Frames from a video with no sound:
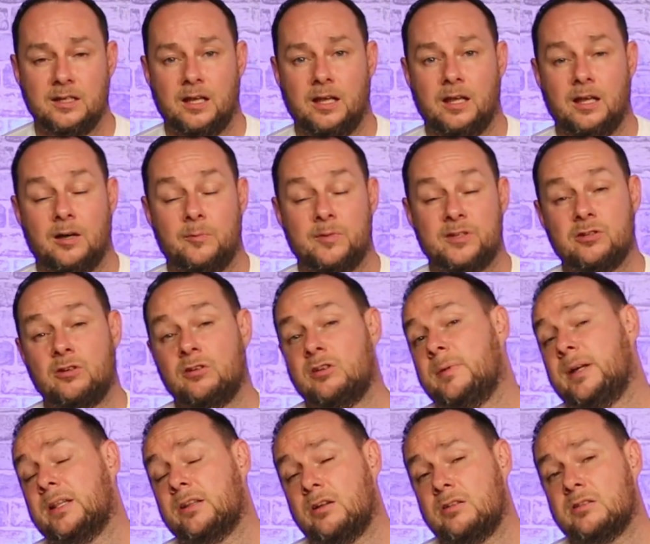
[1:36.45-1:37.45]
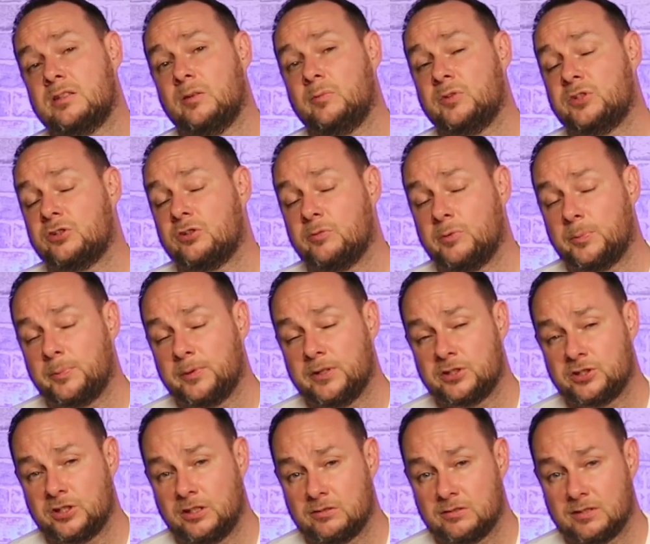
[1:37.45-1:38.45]
And we talk about the content which is coming up on the
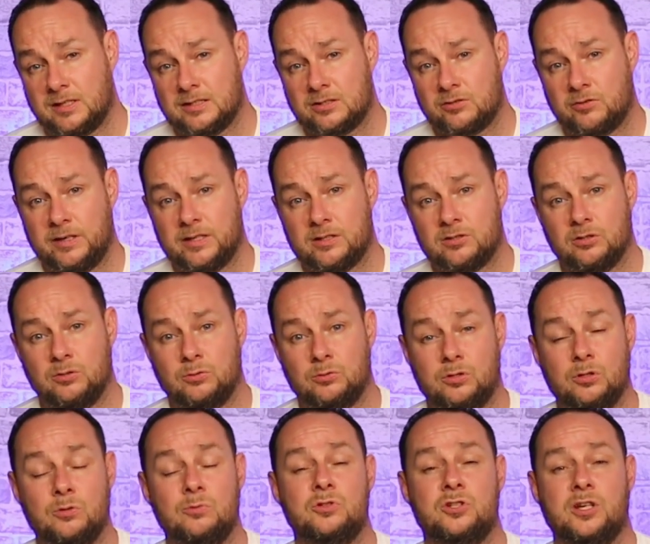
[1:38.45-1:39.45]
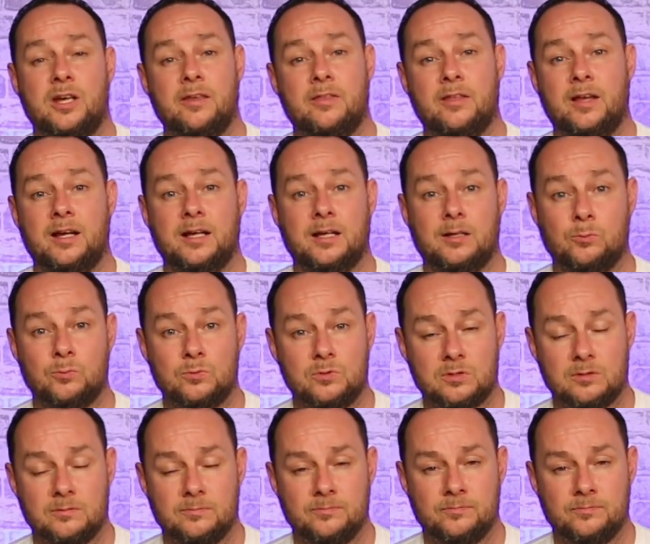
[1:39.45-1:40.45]
channel, so that's great too. Do check that out.